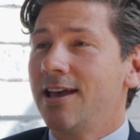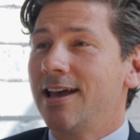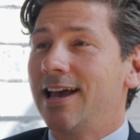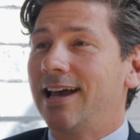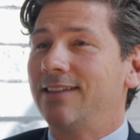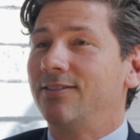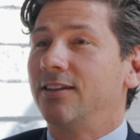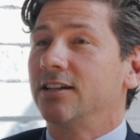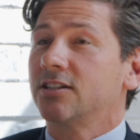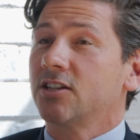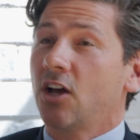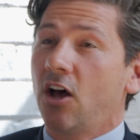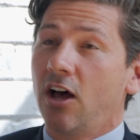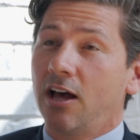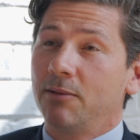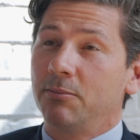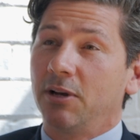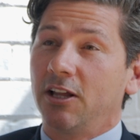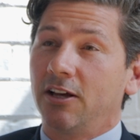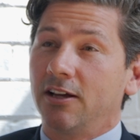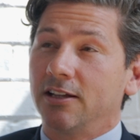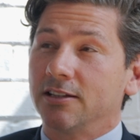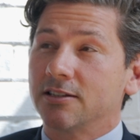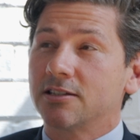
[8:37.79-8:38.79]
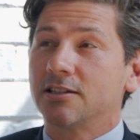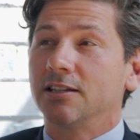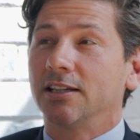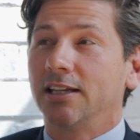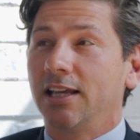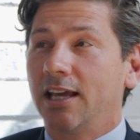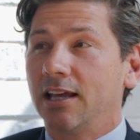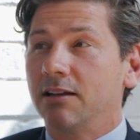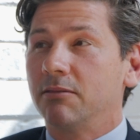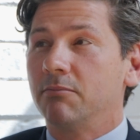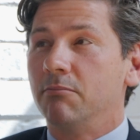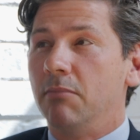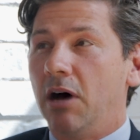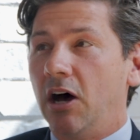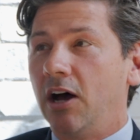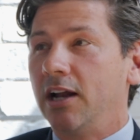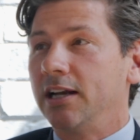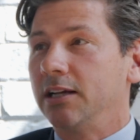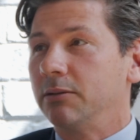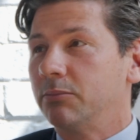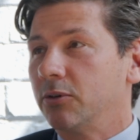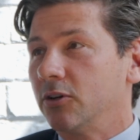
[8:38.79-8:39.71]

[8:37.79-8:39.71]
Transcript: And the timelines to get mining